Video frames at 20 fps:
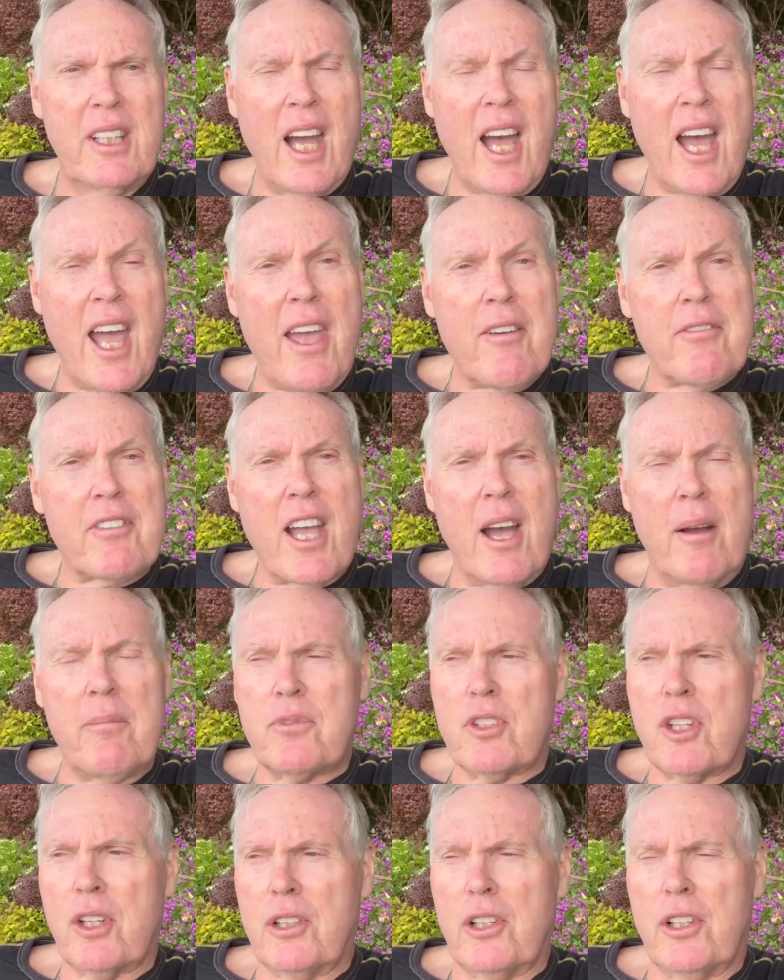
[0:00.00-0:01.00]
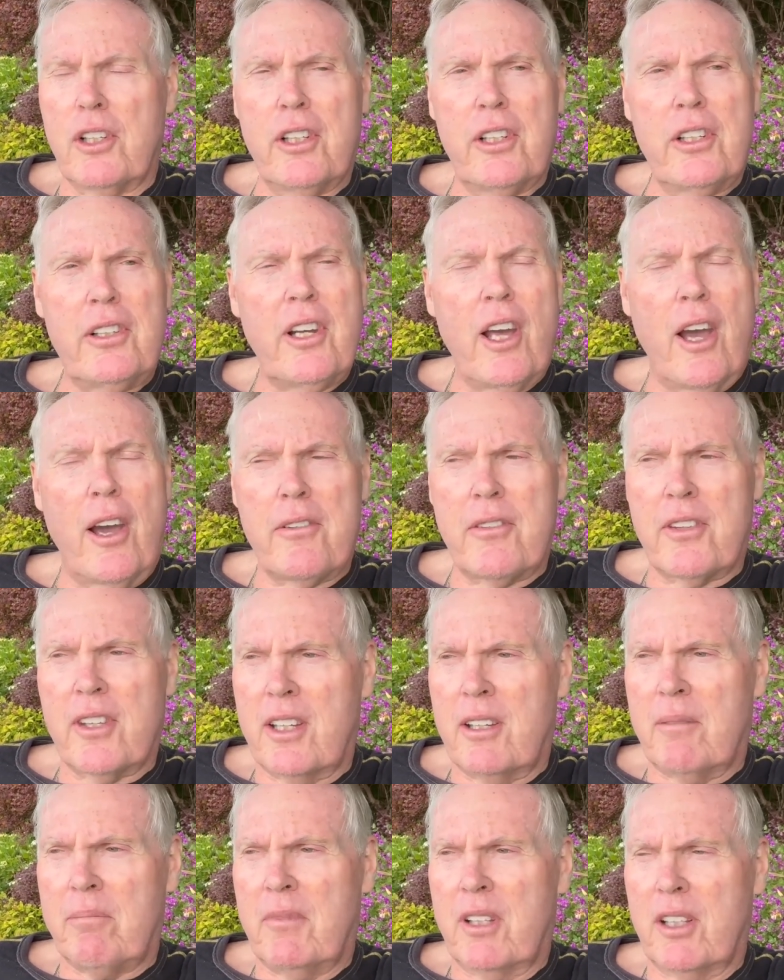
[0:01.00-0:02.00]
I have come to learn over
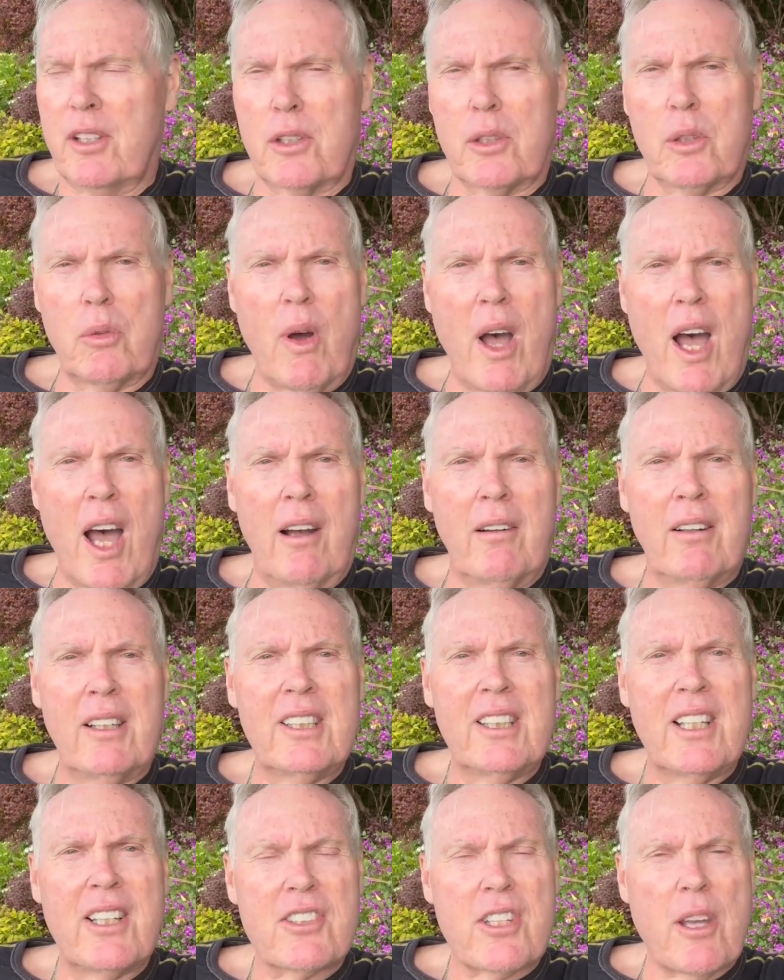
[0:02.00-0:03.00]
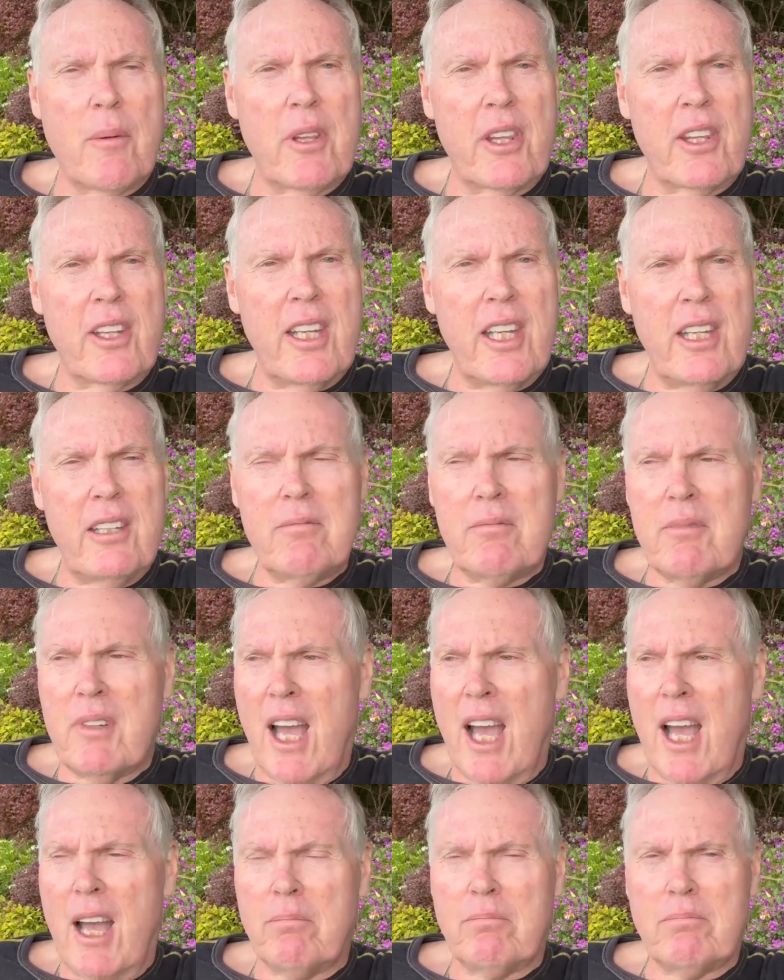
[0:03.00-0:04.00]
the little while some of the
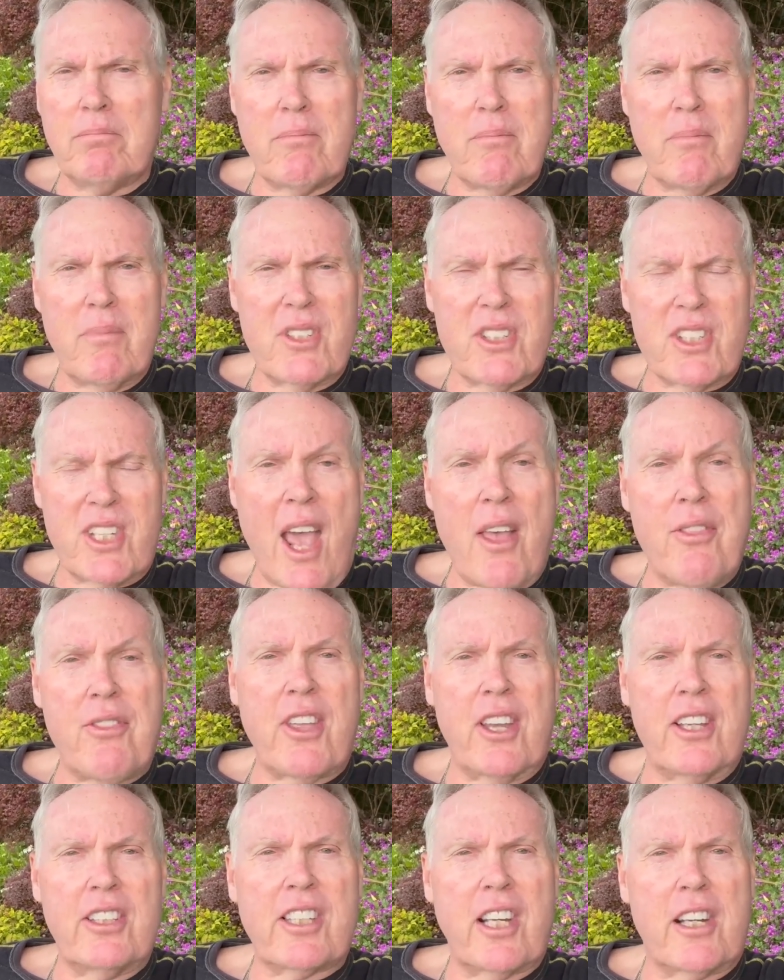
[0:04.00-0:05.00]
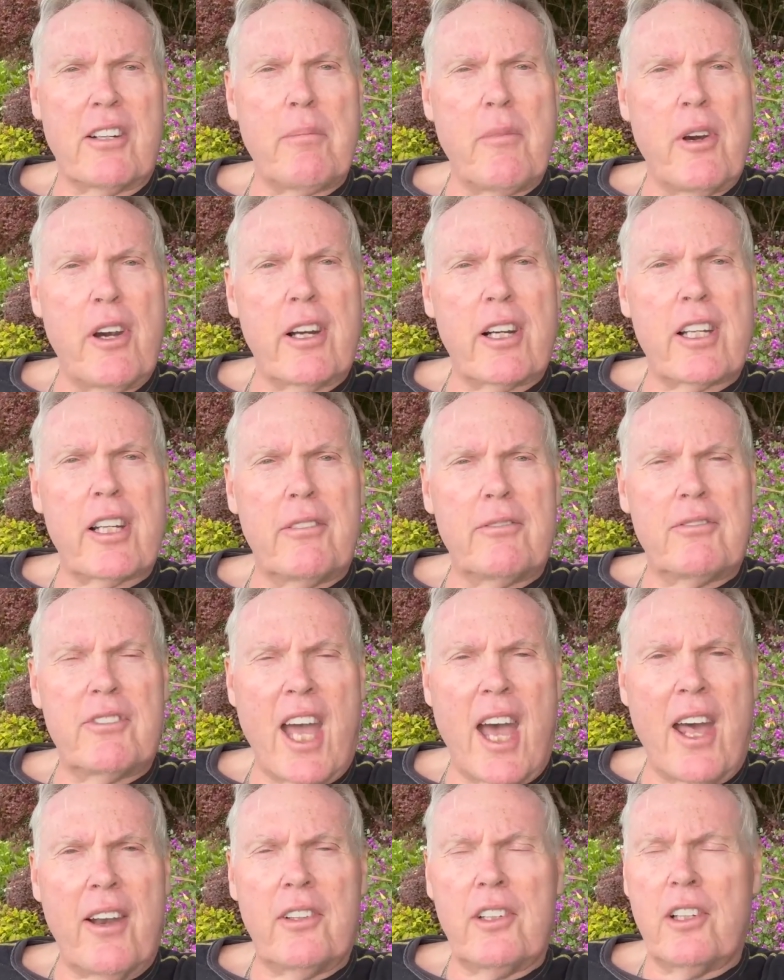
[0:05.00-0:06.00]
sad things that America have
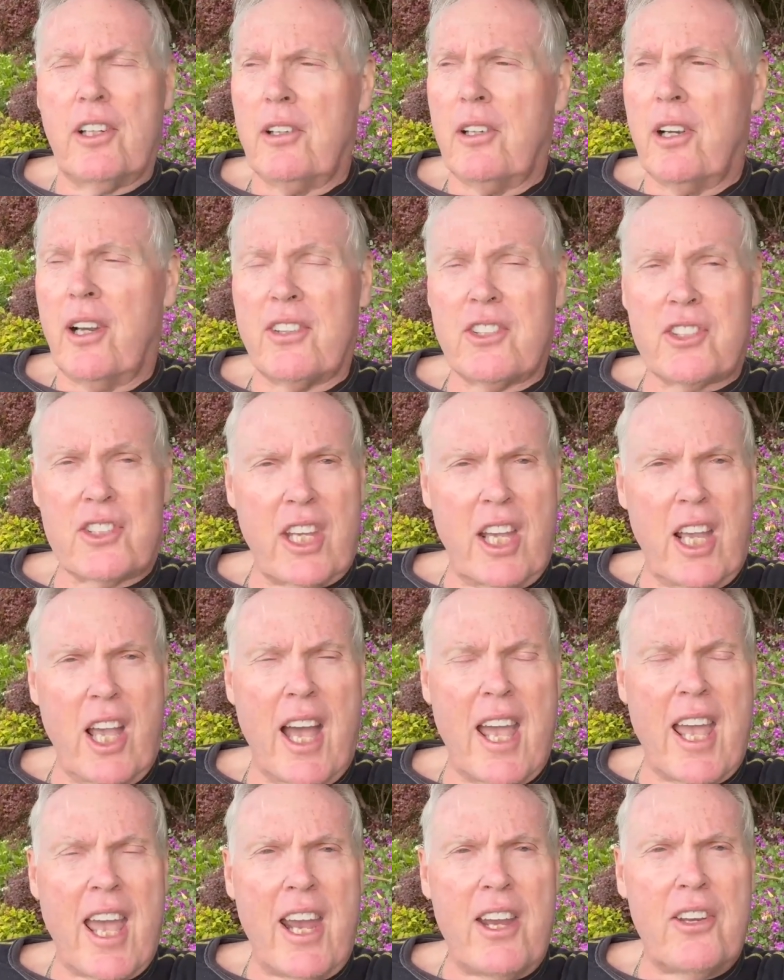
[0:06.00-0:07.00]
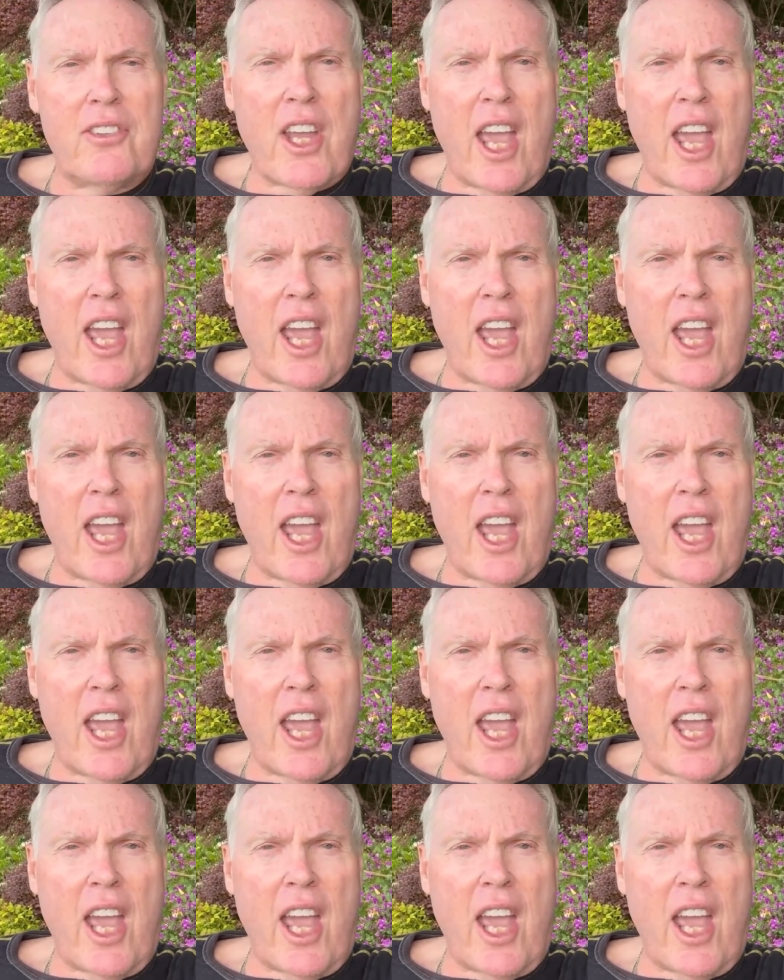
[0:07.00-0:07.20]
done. The CIA